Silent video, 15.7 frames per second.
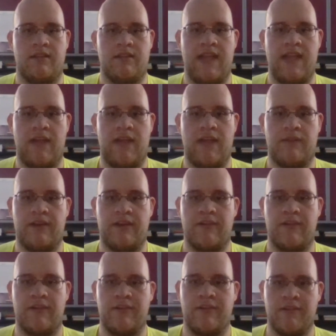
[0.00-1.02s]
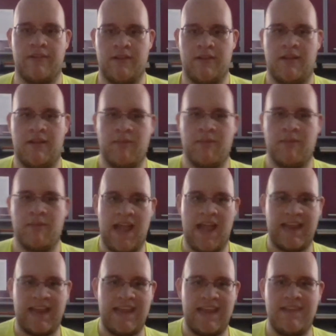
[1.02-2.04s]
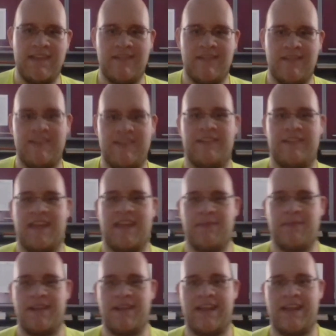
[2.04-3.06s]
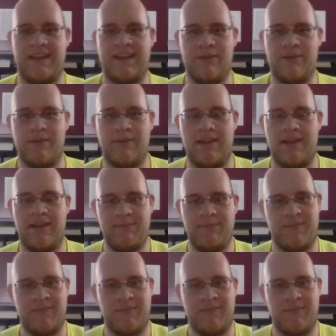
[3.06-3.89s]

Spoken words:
down near Mikey that just came in. How you doing, buddy?